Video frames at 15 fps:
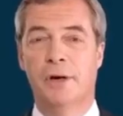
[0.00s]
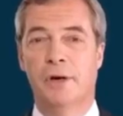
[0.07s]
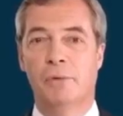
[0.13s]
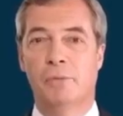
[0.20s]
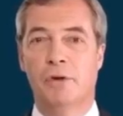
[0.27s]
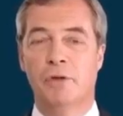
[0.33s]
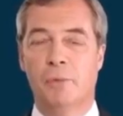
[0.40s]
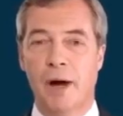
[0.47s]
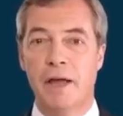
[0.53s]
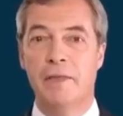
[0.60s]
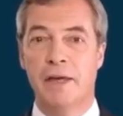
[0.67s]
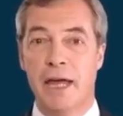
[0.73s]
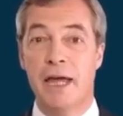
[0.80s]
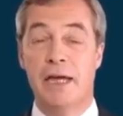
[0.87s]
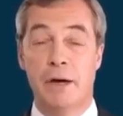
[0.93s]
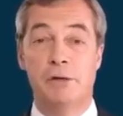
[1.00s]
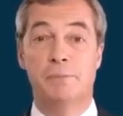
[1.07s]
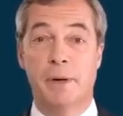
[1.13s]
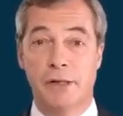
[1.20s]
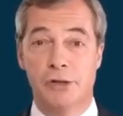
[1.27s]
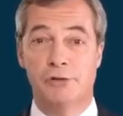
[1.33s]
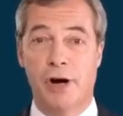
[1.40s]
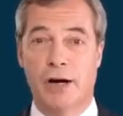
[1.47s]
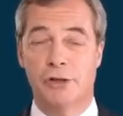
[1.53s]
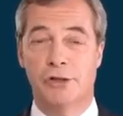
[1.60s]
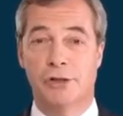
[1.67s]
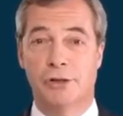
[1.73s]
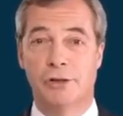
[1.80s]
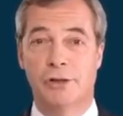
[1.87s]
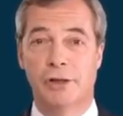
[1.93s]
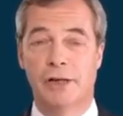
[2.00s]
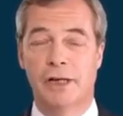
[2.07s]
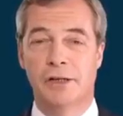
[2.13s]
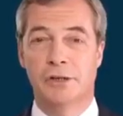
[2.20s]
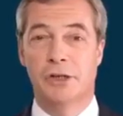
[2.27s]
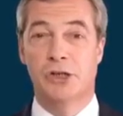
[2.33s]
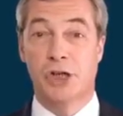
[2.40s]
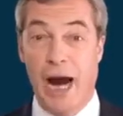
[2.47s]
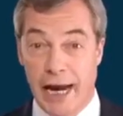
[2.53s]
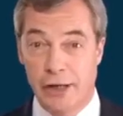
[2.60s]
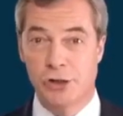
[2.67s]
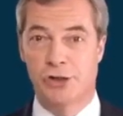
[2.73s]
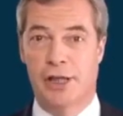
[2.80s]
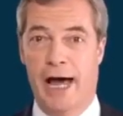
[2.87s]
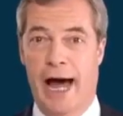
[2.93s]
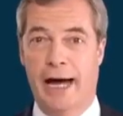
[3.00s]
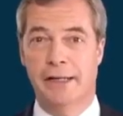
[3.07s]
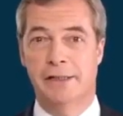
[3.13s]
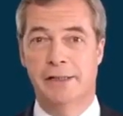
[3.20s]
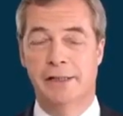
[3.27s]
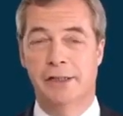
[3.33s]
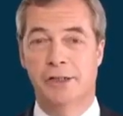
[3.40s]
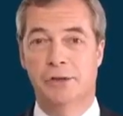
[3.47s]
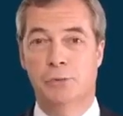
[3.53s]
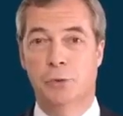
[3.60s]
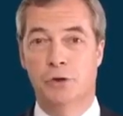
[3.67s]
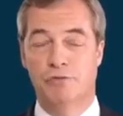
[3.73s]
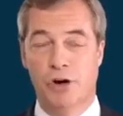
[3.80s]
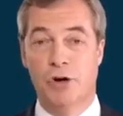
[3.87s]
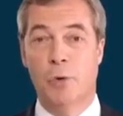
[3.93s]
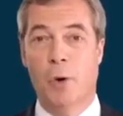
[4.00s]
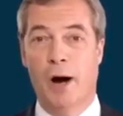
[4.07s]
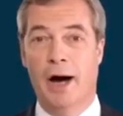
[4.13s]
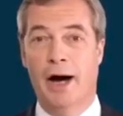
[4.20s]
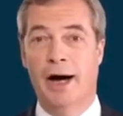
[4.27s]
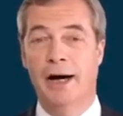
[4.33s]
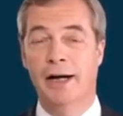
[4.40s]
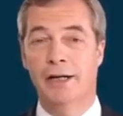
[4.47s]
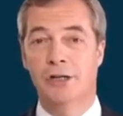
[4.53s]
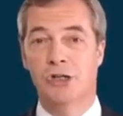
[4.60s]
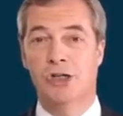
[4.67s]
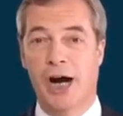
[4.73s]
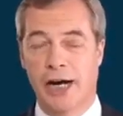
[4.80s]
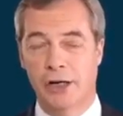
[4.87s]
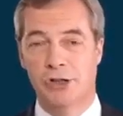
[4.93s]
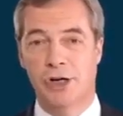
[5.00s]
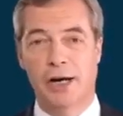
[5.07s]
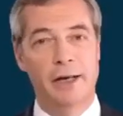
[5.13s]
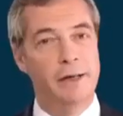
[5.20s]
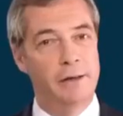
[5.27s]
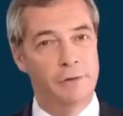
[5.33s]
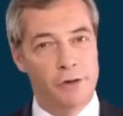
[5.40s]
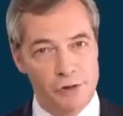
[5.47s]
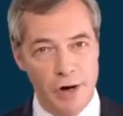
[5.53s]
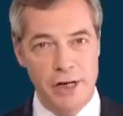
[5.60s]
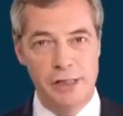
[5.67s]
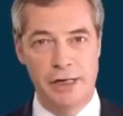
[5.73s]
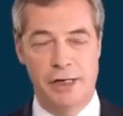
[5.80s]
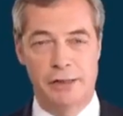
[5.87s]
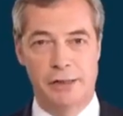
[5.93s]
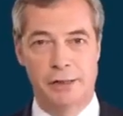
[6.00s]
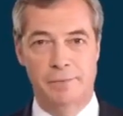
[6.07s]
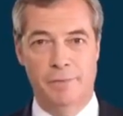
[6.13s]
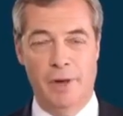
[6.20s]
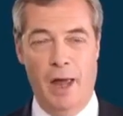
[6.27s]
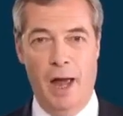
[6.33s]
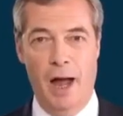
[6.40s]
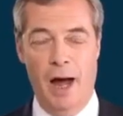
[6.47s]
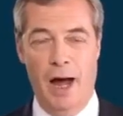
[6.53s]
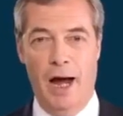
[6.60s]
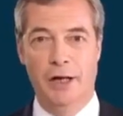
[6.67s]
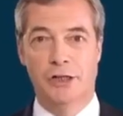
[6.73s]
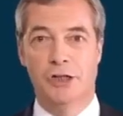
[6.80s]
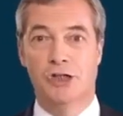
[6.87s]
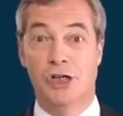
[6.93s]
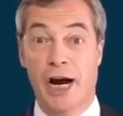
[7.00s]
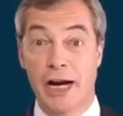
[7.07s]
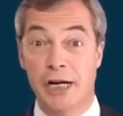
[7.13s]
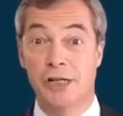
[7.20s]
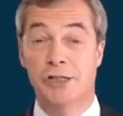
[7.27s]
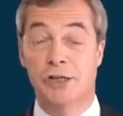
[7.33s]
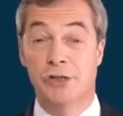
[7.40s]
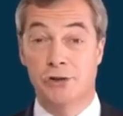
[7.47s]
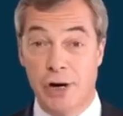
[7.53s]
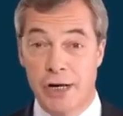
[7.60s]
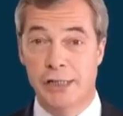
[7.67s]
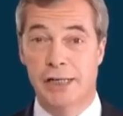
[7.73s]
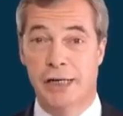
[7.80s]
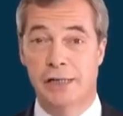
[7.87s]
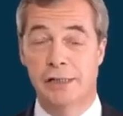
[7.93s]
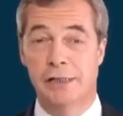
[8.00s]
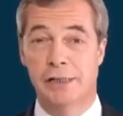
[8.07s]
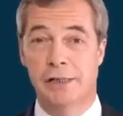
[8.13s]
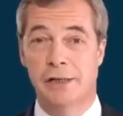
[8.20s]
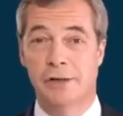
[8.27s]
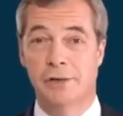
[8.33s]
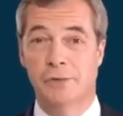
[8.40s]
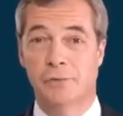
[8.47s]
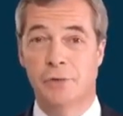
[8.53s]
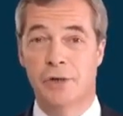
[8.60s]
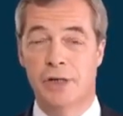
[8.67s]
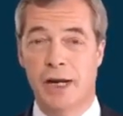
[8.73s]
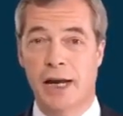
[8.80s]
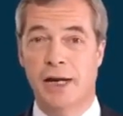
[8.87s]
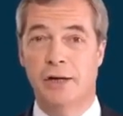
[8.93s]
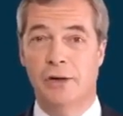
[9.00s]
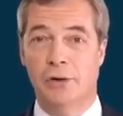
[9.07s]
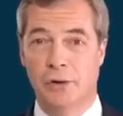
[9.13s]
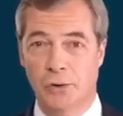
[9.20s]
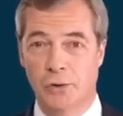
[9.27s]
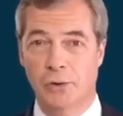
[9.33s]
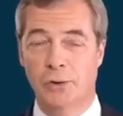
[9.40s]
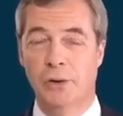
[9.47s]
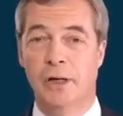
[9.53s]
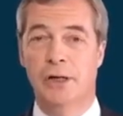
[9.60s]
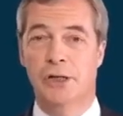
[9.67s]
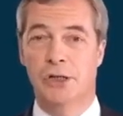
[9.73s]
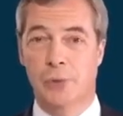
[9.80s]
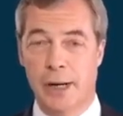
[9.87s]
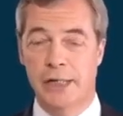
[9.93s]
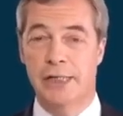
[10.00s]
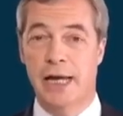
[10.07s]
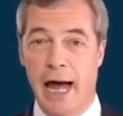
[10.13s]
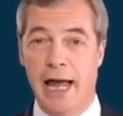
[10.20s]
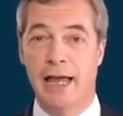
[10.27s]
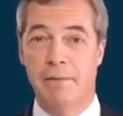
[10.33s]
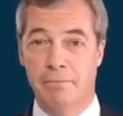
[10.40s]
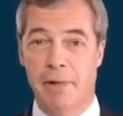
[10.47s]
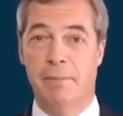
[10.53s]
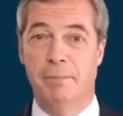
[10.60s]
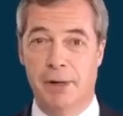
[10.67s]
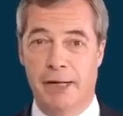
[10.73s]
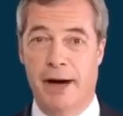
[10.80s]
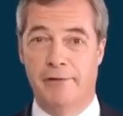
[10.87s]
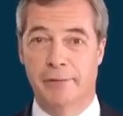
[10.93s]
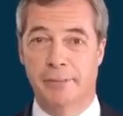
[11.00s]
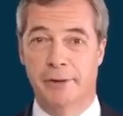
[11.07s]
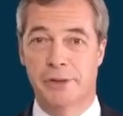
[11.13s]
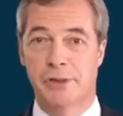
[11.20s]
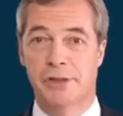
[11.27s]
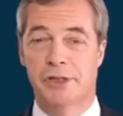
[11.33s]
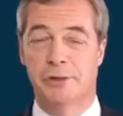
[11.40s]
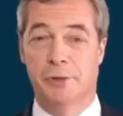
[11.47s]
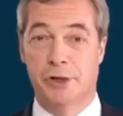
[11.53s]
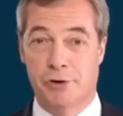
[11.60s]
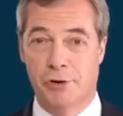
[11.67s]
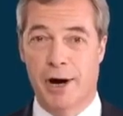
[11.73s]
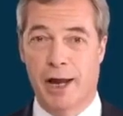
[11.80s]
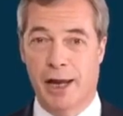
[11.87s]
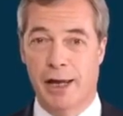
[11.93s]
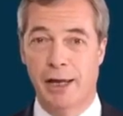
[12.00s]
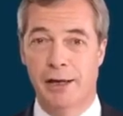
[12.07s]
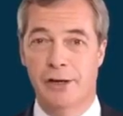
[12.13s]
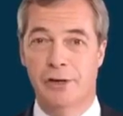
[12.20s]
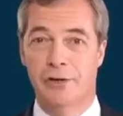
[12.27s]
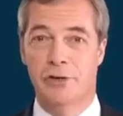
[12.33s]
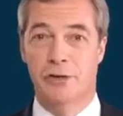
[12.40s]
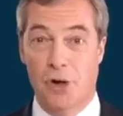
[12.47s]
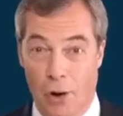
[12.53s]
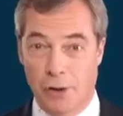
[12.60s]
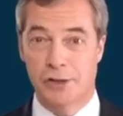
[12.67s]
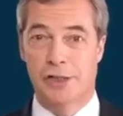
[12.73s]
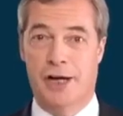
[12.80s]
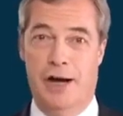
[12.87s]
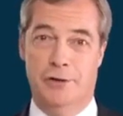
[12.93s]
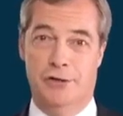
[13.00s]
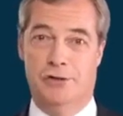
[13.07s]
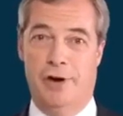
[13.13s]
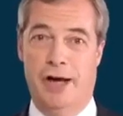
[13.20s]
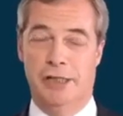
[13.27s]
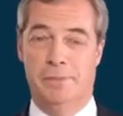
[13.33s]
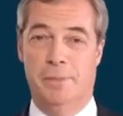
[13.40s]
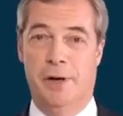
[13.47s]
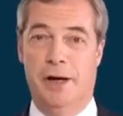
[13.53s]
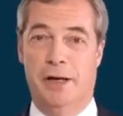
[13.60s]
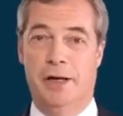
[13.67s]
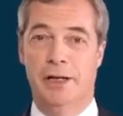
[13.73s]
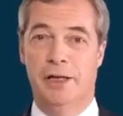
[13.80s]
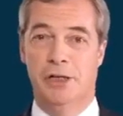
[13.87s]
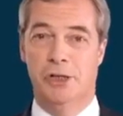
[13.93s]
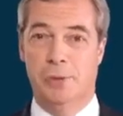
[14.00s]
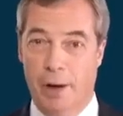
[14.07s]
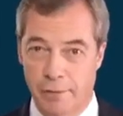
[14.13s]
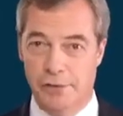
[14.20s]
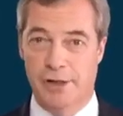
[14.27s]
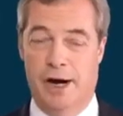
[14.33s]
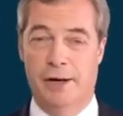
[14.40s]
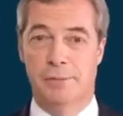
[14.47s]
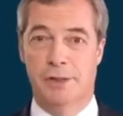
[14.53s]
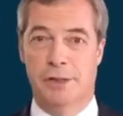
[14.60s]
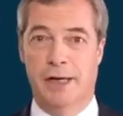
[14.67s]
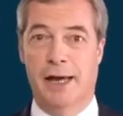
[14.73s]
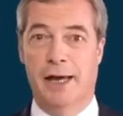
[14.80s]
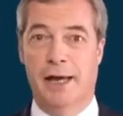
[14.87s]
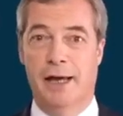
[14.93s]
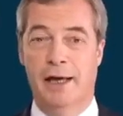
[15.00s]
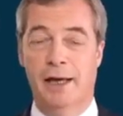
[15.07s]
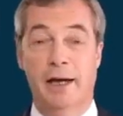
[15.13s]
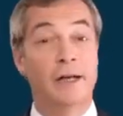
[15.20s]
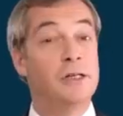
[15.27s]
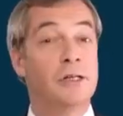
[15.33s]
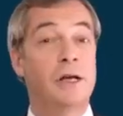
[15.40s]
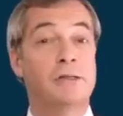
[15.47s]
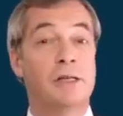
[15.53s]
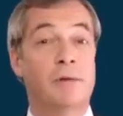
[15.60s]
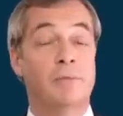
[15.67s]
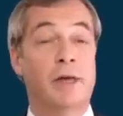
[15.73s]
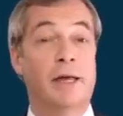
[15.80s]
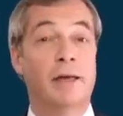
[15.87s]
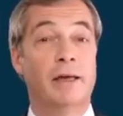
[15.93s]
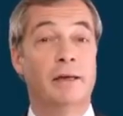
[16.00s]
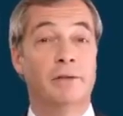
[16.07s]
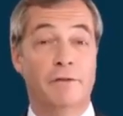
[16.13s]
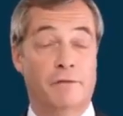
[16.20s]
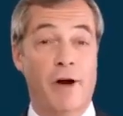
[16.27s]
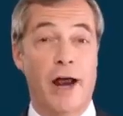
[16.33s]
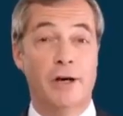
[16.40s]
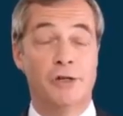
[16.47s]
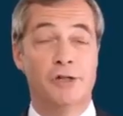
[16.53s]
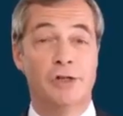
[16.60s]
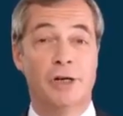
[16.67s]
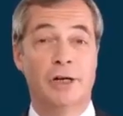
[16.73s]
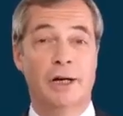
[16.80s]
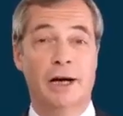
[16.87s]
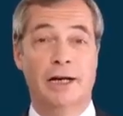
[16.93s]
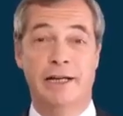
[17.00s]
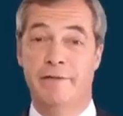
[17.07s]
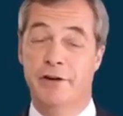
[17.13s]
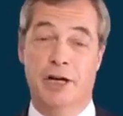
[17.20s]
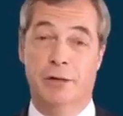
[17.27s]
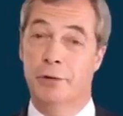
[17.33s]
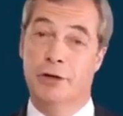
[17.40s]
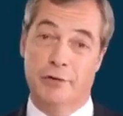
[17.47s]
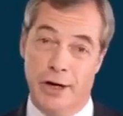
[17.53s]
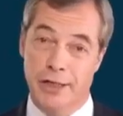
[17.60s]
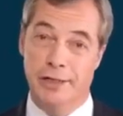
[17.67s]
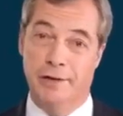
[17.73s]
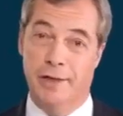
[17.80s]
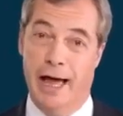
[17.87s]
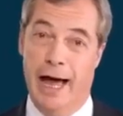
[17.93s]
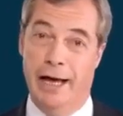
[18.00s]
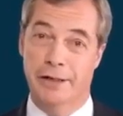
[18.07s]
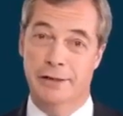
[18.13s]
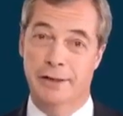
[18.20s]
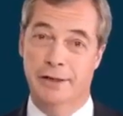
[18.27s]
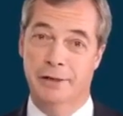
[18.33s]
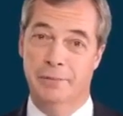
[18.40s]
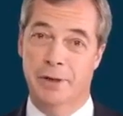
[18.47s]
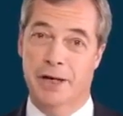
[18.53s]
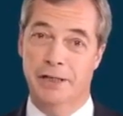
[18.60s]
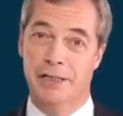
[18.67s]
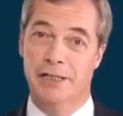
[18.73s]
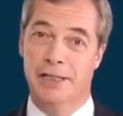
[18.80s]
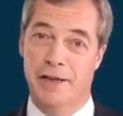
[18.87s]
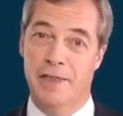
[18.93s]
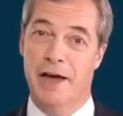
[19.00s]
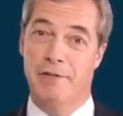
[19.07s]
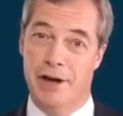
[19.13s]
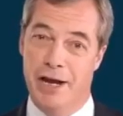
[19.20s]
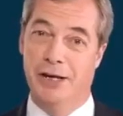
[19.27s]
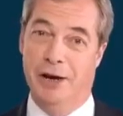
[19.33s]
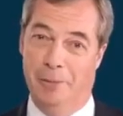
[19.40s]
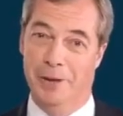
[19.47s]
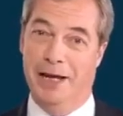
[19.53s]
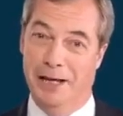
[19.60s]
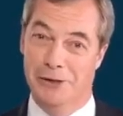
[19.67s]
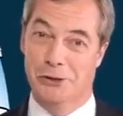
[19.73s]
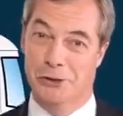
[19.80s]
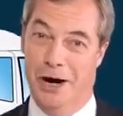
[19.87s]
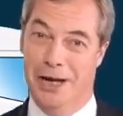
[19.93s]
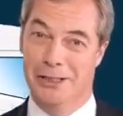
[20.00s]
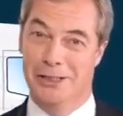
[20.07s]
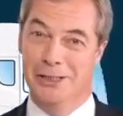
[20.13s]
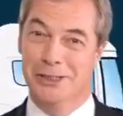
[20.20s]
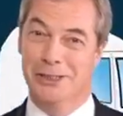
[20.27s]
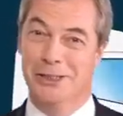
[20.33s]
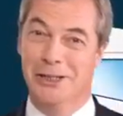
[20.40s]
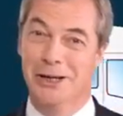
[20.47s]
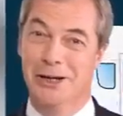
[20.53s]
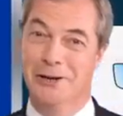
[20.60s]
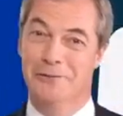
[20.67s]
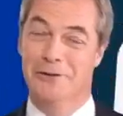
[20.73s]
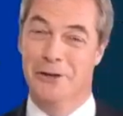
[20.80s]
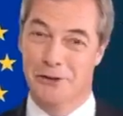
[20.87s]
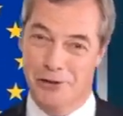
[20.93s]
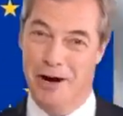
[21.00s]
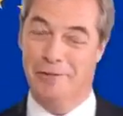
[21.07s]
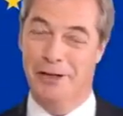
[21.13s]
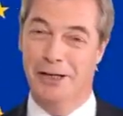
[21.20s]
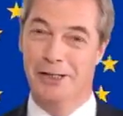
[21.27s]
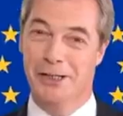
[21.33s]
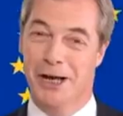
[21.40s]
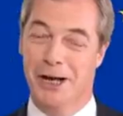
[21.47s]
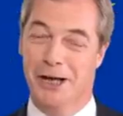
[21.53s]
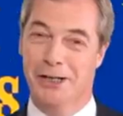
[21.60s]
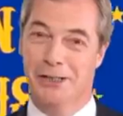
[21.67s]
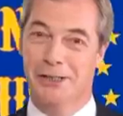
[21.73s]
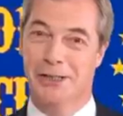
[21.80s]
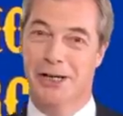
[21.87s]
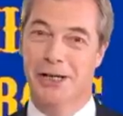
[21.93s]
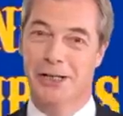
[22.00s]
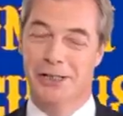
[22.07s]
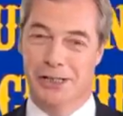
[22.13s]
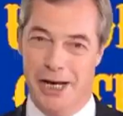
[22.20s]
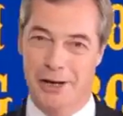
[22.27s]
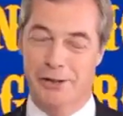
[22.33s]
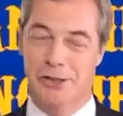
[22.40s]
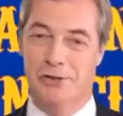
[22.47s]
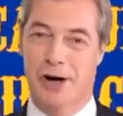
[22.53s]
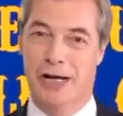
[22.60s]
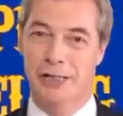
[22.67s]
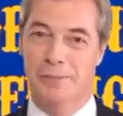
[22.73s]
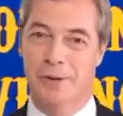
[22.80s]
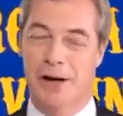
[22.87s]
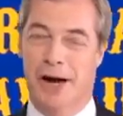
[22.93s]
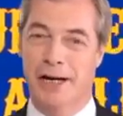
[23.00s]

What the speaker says: Well, the way the EU's been structured, to change that would require changing the treaties. And to change the treaties would need all 28 member governments to agree not to go to Strasbourg 12 times a year. And you know something? The French are never going to agree to that because it's in their economic interests for the travelling circus to go to Strasbourg.